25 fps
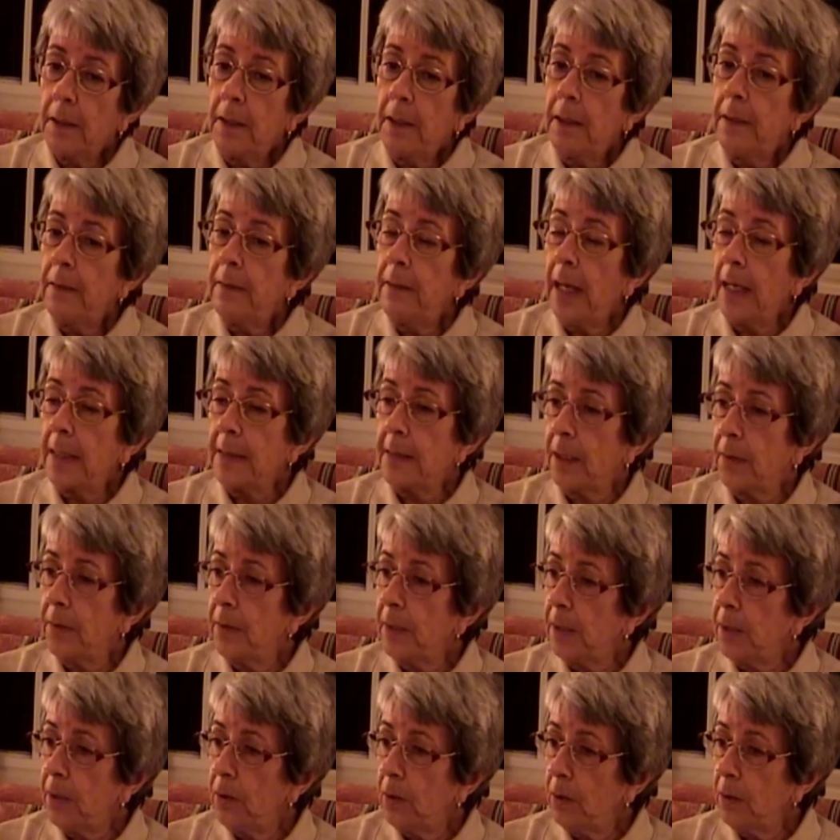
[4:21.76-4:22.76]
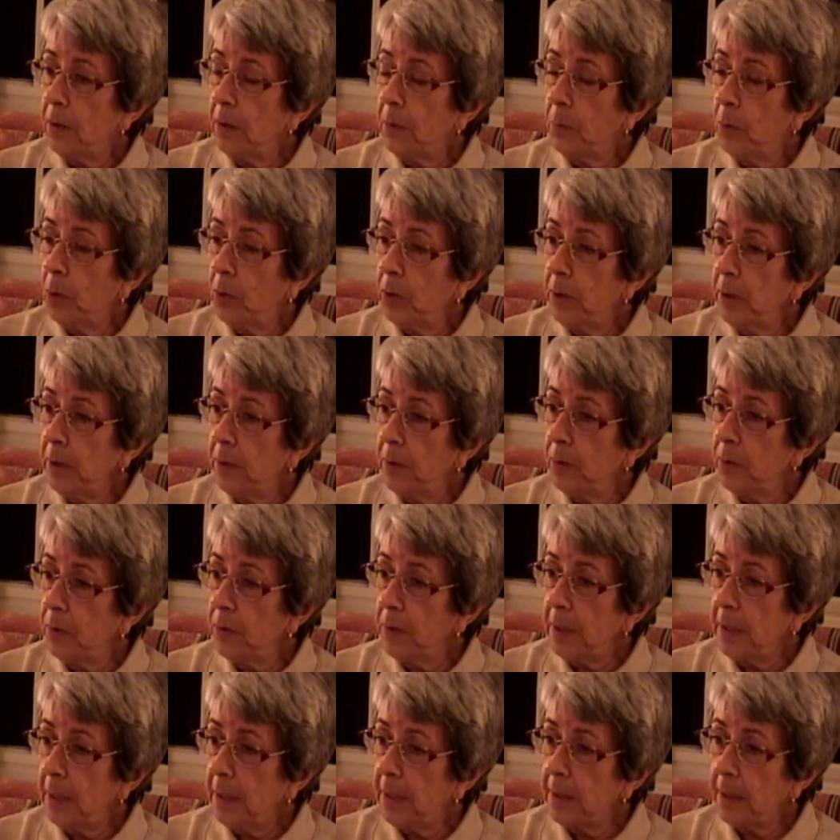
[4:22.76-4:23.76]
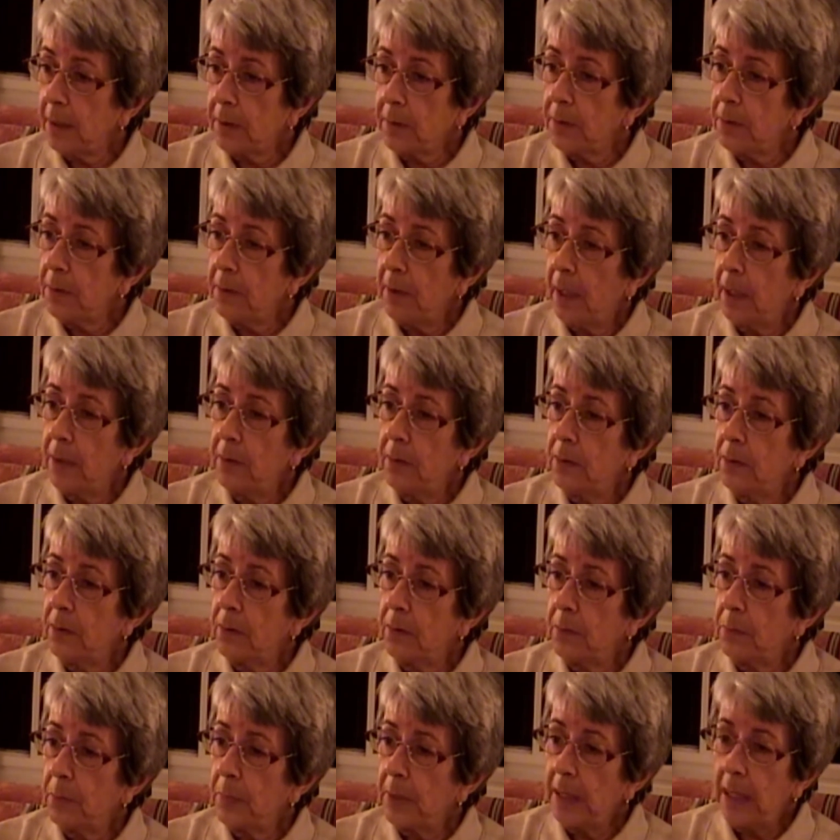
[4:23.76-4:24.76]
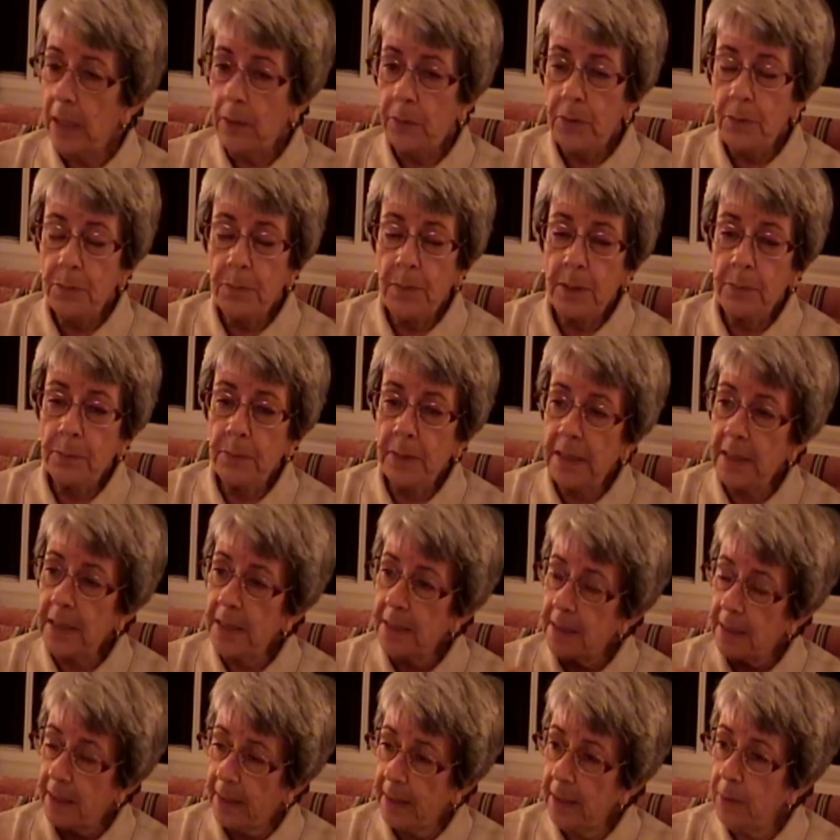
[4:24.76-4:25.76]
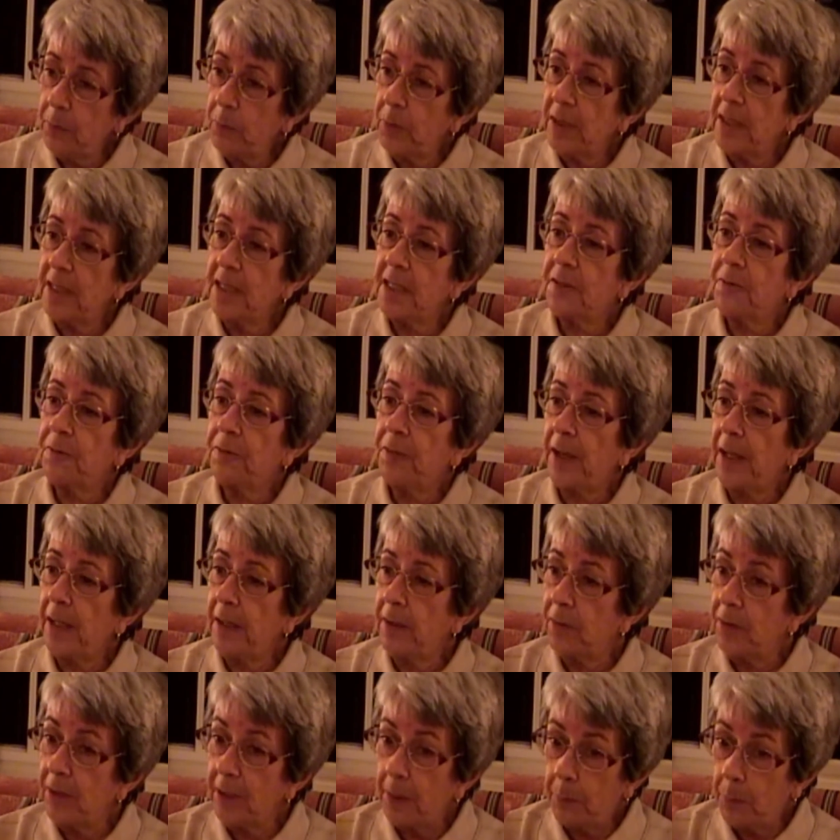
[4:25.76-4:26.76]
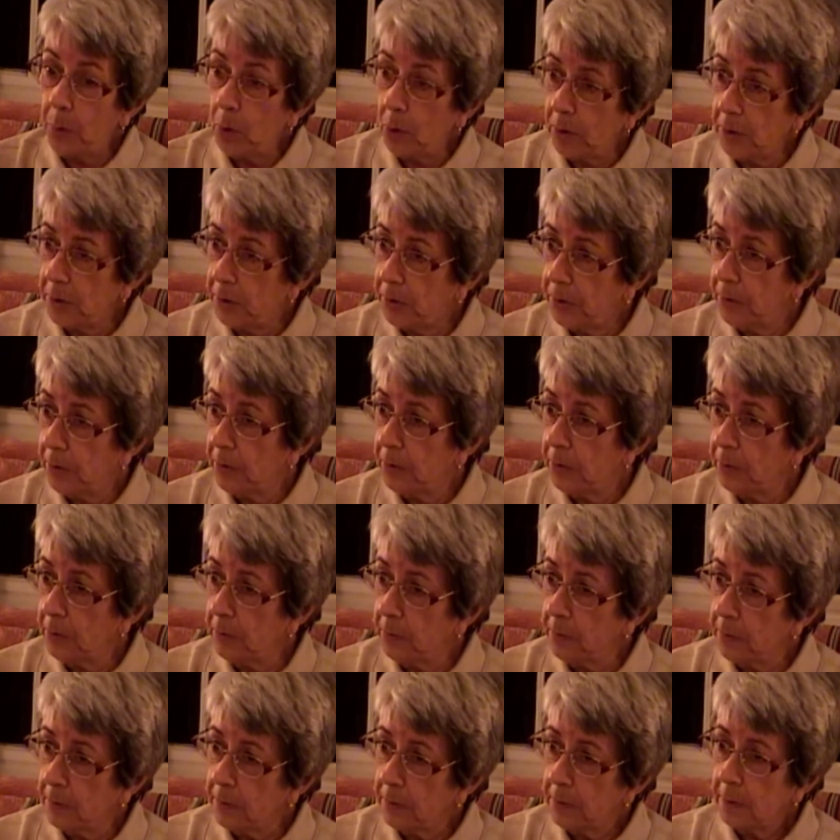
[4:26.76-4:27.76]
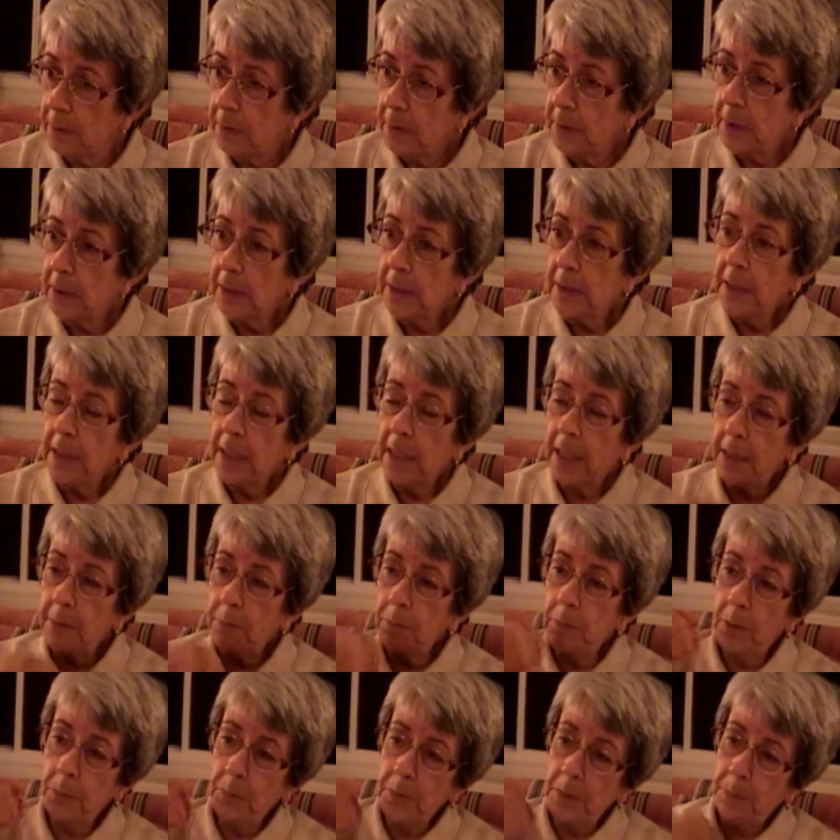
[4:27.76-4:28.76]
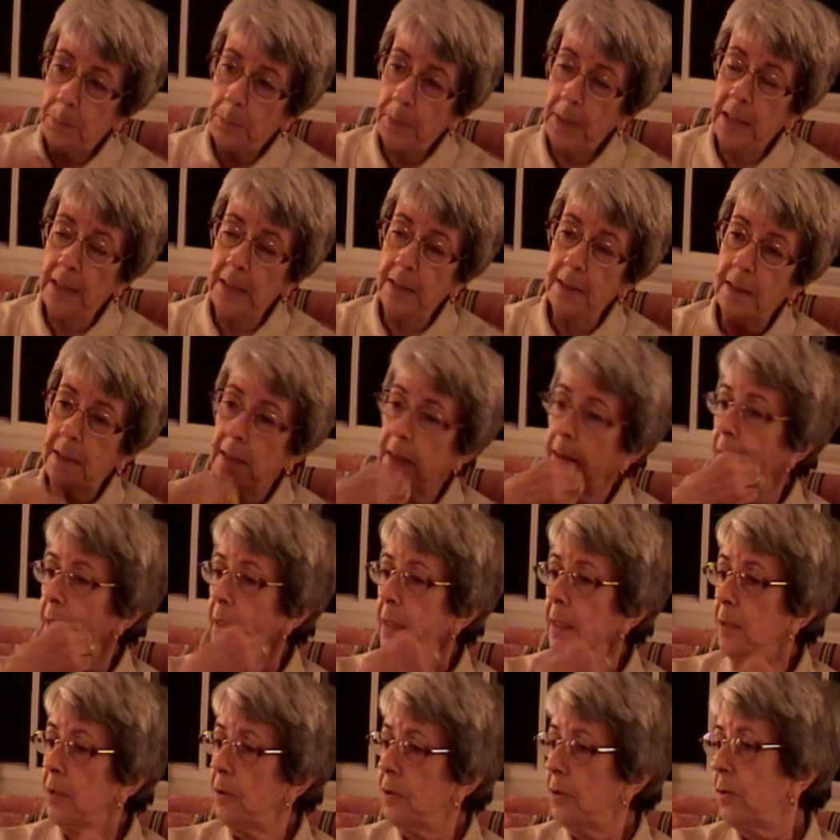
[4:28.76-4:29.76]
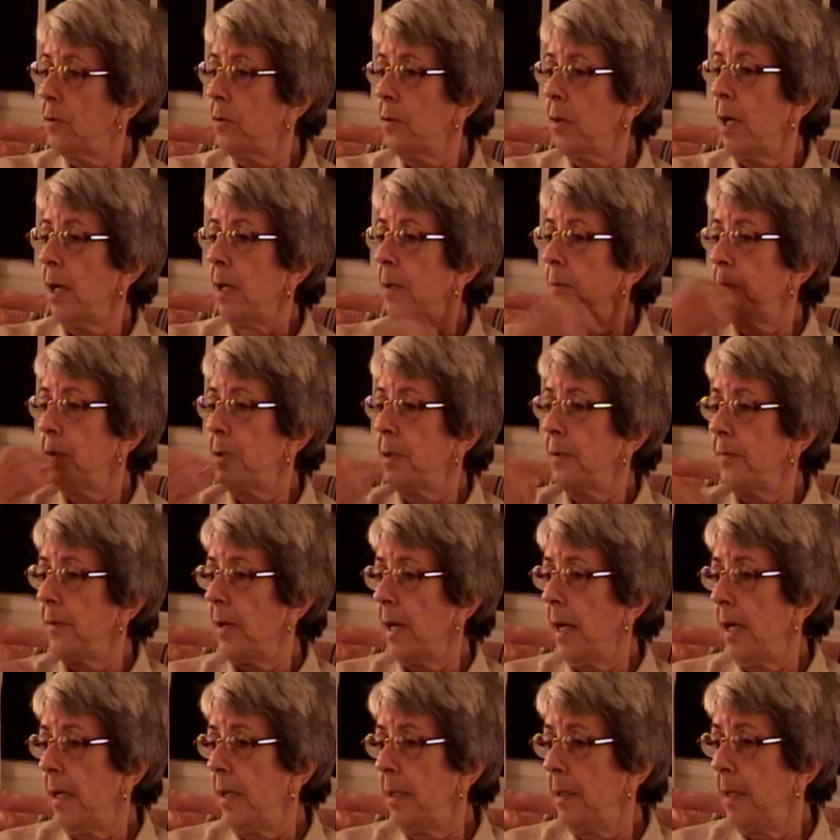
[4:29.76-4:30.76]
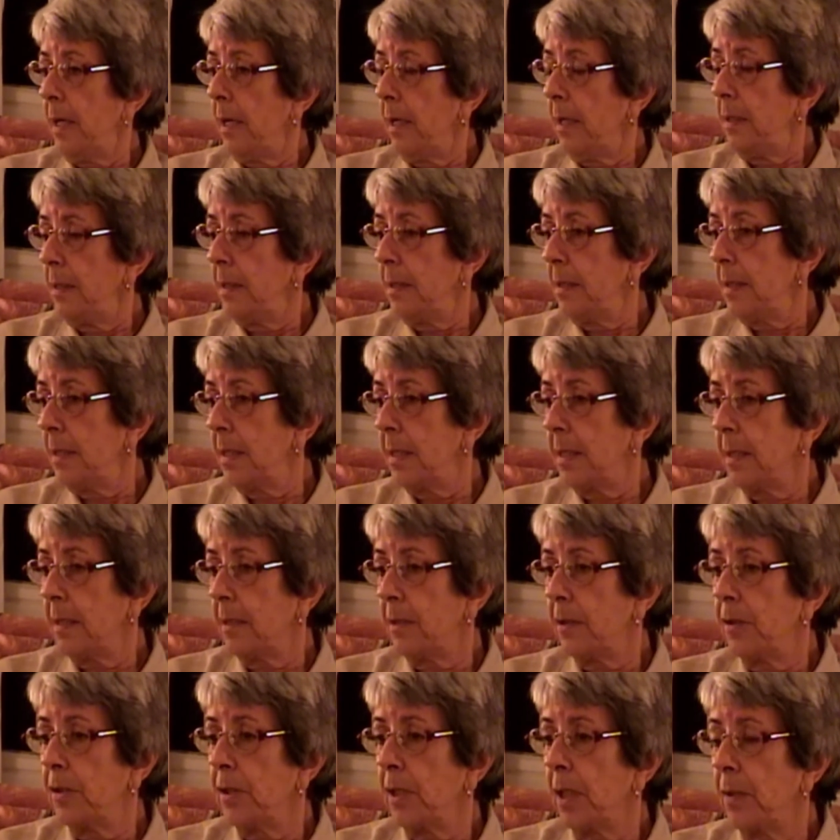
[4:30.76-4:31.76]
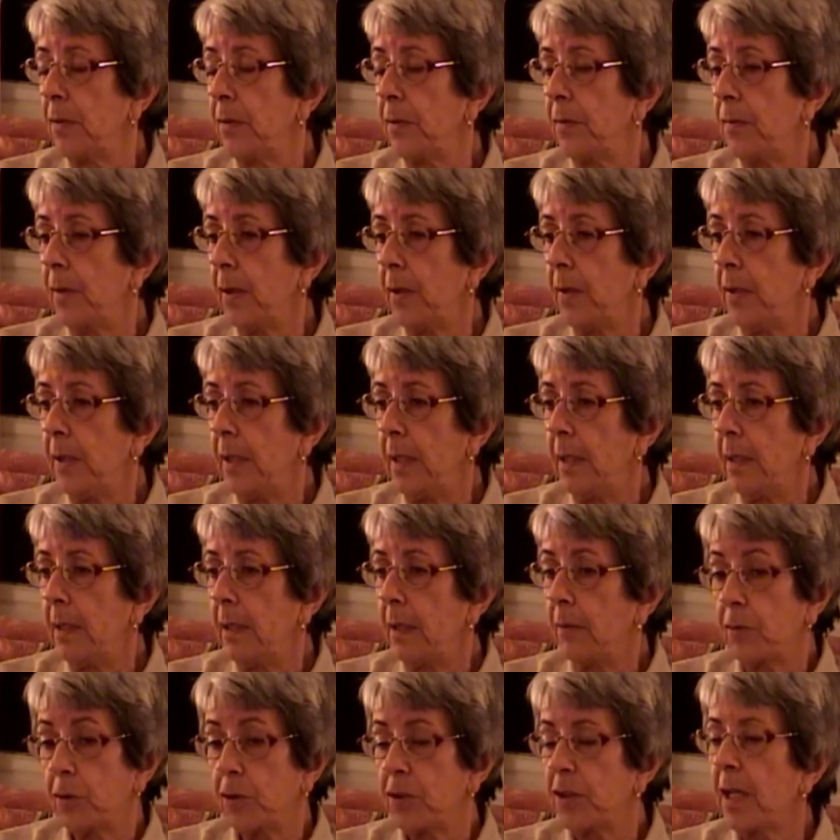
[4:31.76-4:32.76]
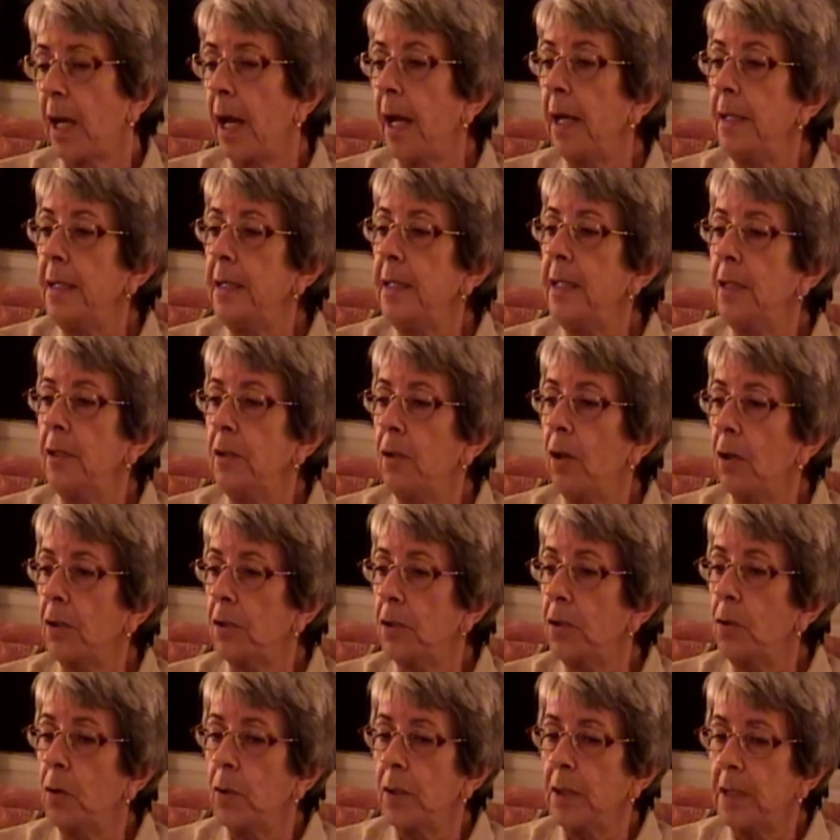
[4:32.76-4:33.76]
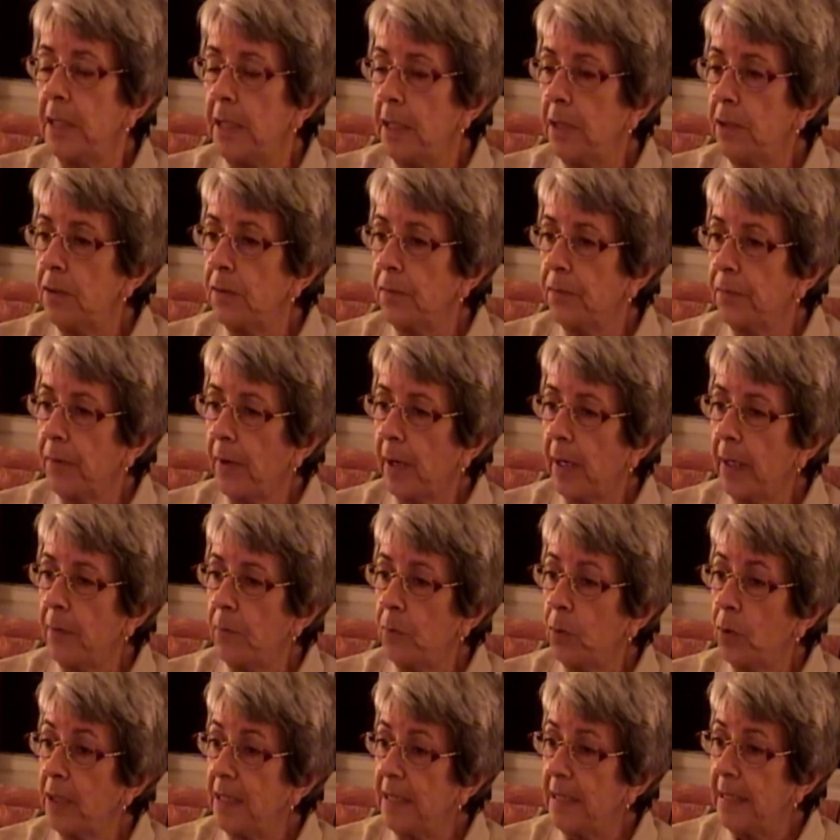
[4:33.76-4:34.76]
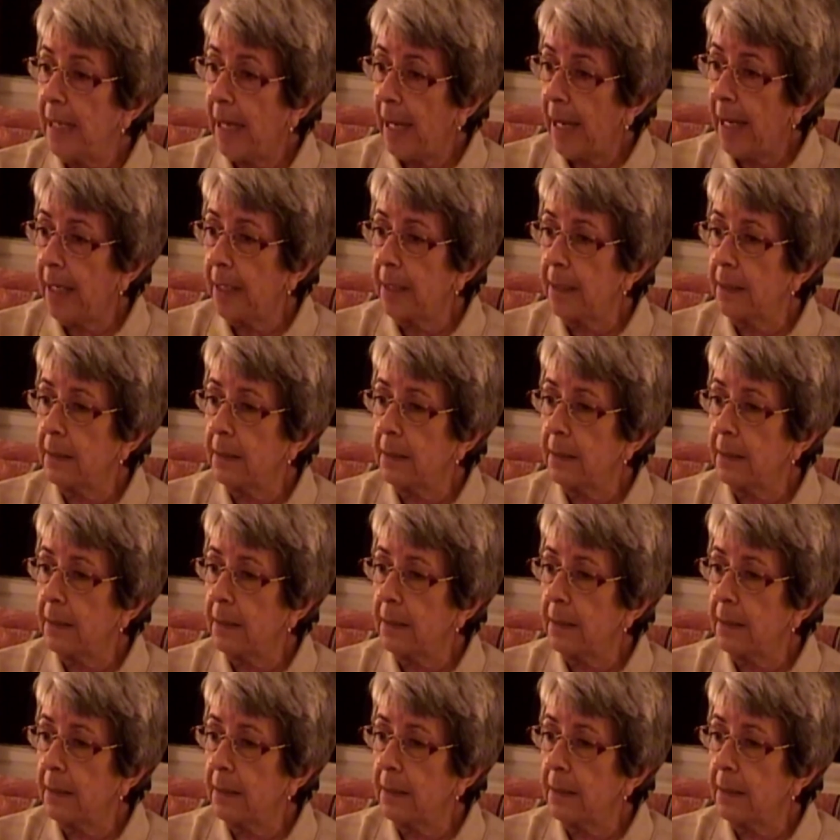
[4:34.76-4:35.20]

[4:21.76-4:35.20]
That's how they cured pneumonia in those days. I don't know. But I remember this thing with this feather in a boat, you know. And Mommy painting these stripes of iodine, and this little child was very ill. Of course, I did not know at the age of 5 what he had.